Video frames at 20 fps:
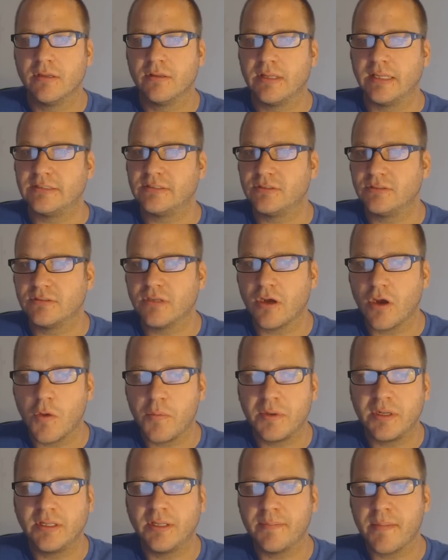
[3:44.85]
They start
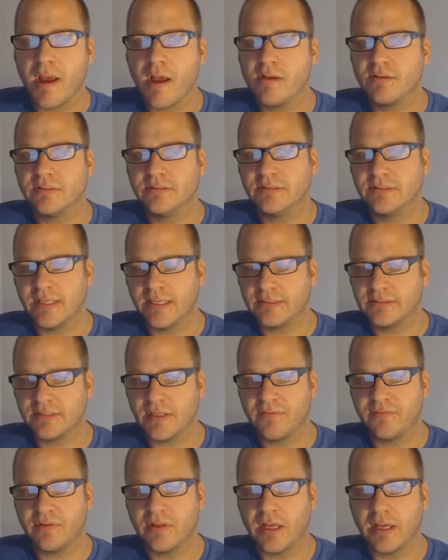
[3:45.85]
opening their mouths and saying
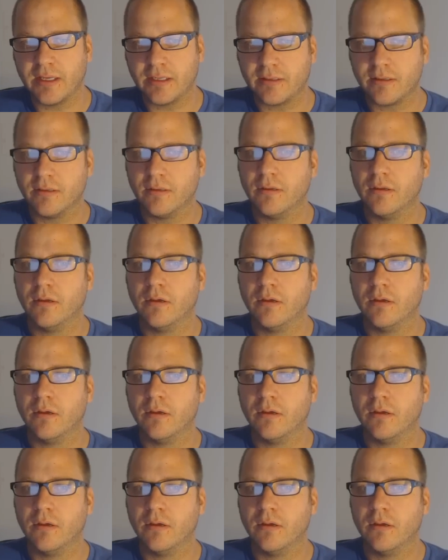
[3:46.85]
stuff like